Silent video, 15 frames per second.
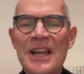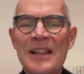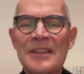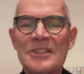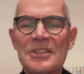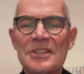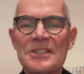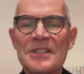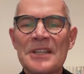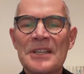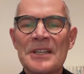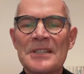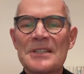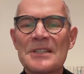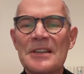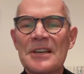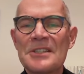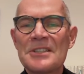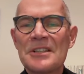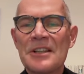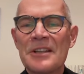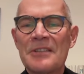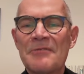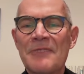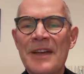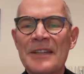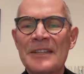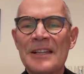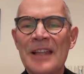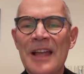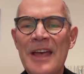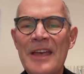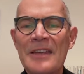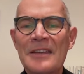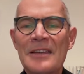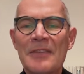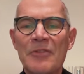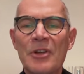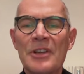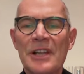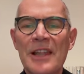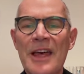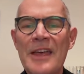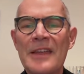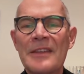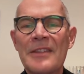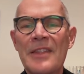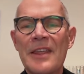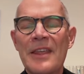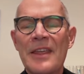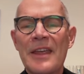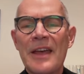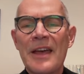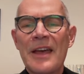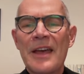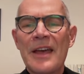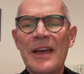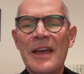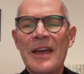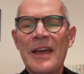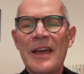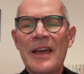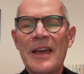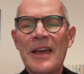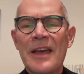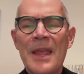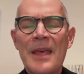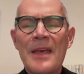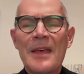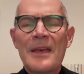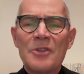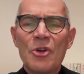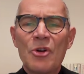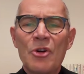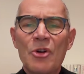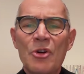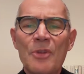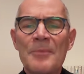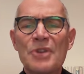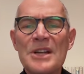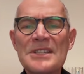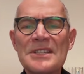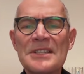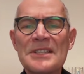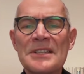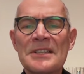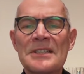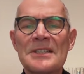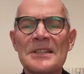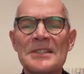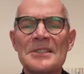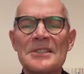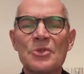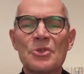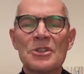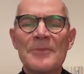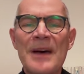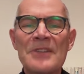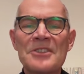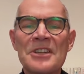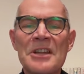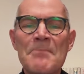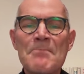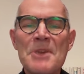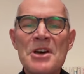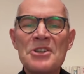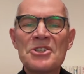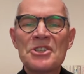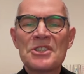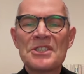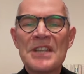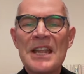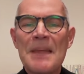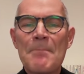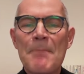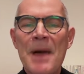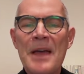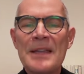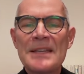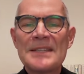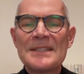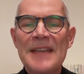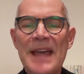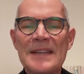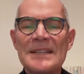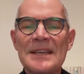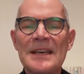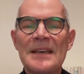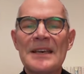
challenges. And Ursula von der Leyen, the European Commission president, has talked about an emergency mindset